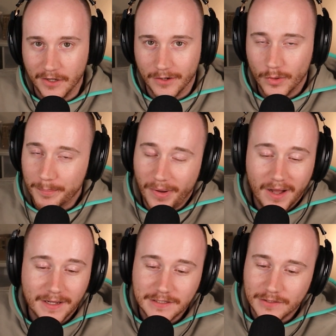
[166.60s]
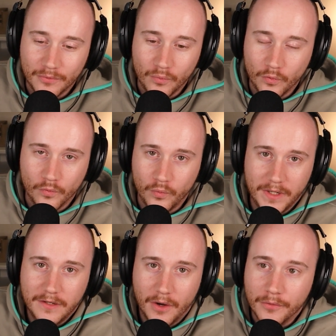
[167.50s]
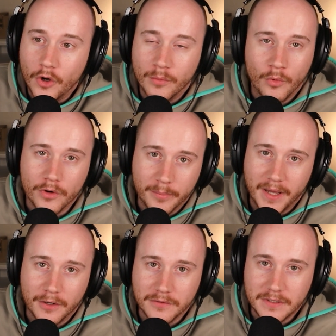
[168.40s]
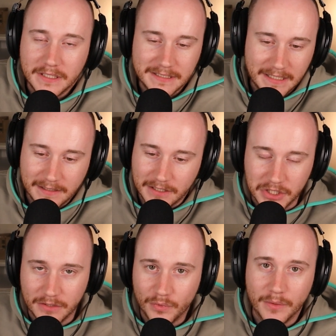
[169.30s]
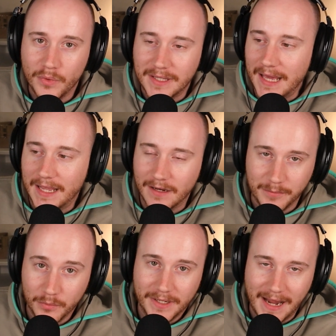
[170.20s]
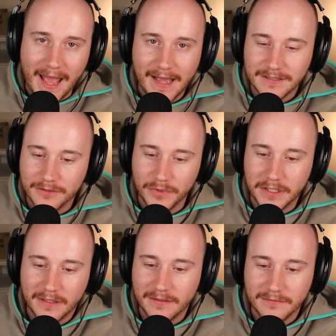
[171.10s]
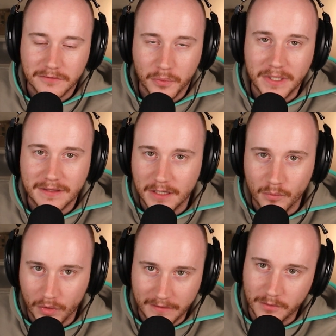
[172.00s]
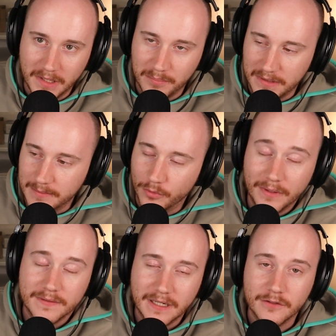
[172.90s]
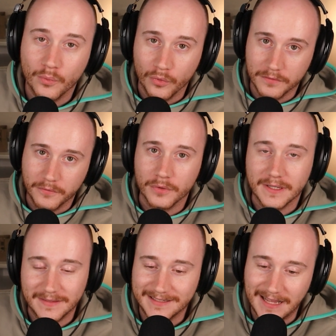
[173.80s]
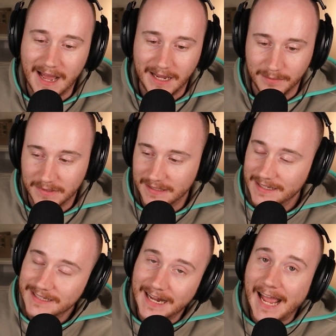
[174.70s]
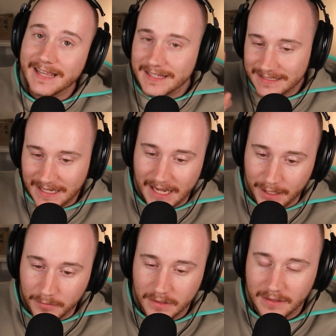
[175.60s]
Quick pause. We don't know more about Easy Anti Cheat. We can't. I mean, we can ask, we can tweet at them, whatever it may be, but we have to take their word for it at this time. And they said at this time,